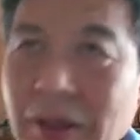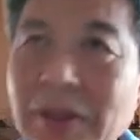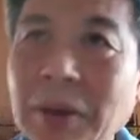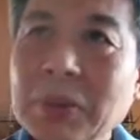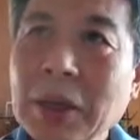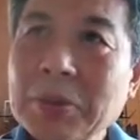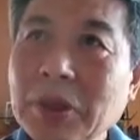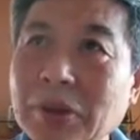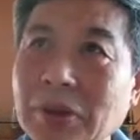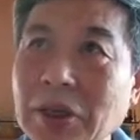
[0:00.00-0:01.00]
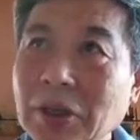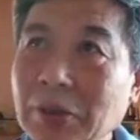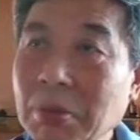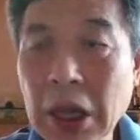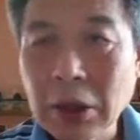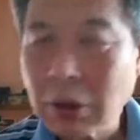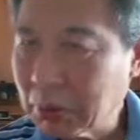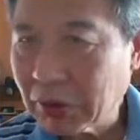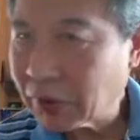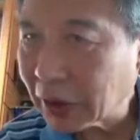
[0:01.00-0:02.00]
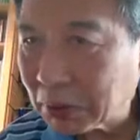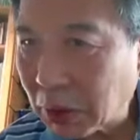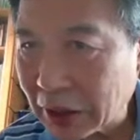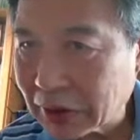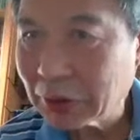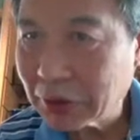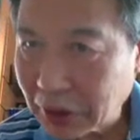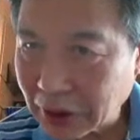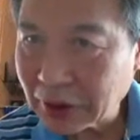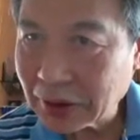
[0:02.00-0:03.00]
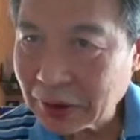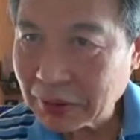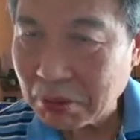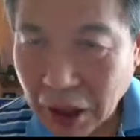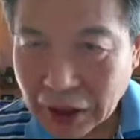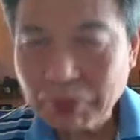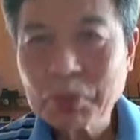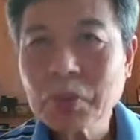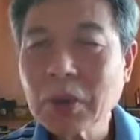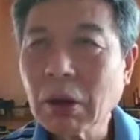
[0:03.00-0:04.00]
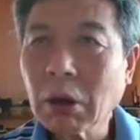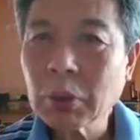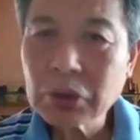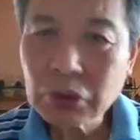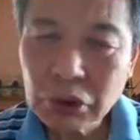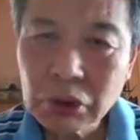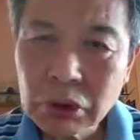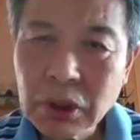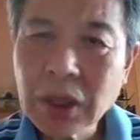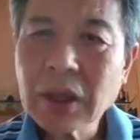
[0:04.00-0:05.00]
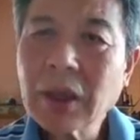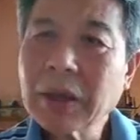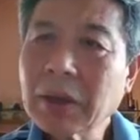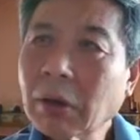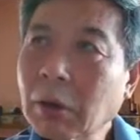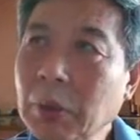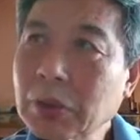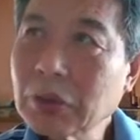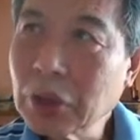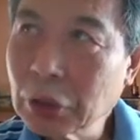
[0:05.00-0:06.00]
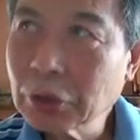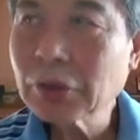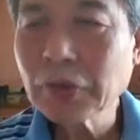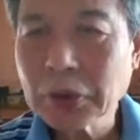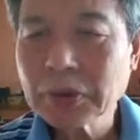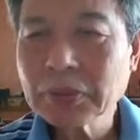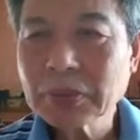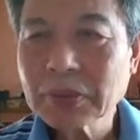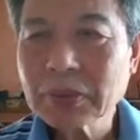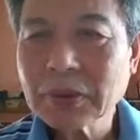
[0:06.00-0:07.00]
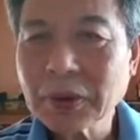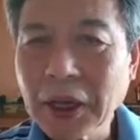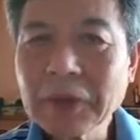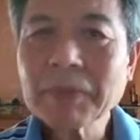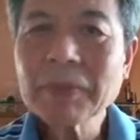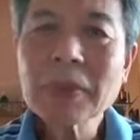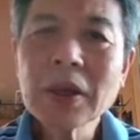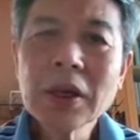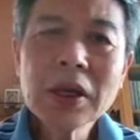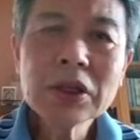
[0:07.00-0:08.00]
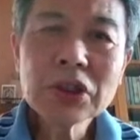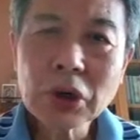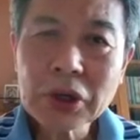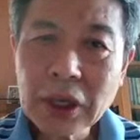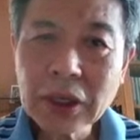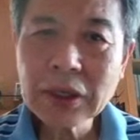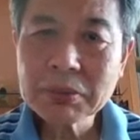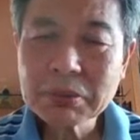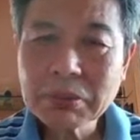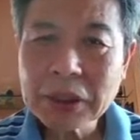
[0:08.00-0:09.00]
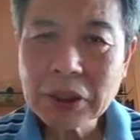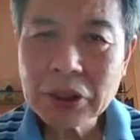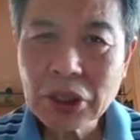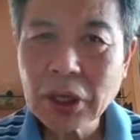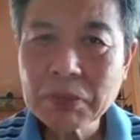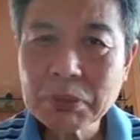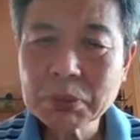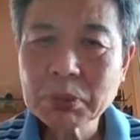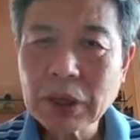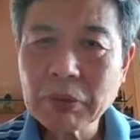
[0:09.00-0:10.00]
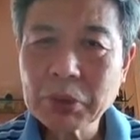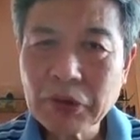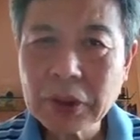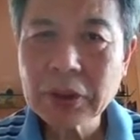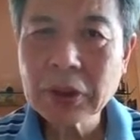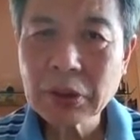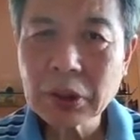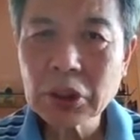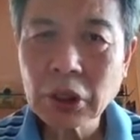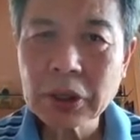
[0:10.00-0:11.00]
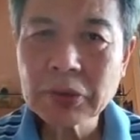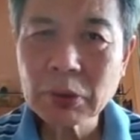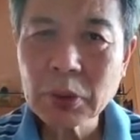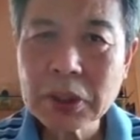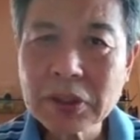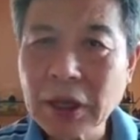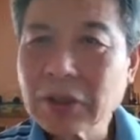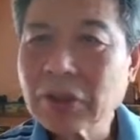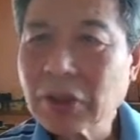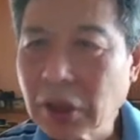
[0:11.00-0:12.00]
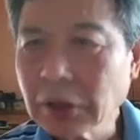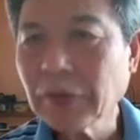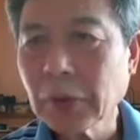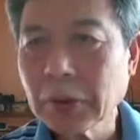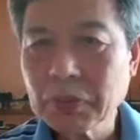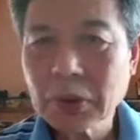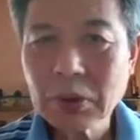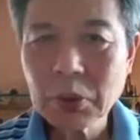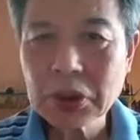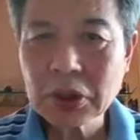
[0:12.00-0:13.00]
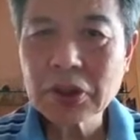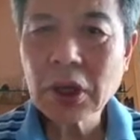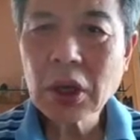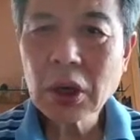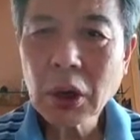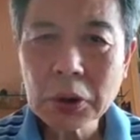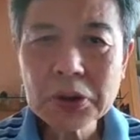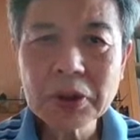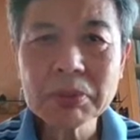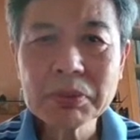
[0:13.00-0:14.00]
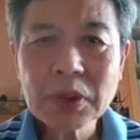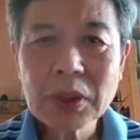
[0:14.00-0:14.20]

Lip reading: Sometimes his teachings may not be very pleasant to the ears. But they're always true and they're always useful. Okay? So here, Bhante Ji have preferred the choice of words as skillful, which is wholesome.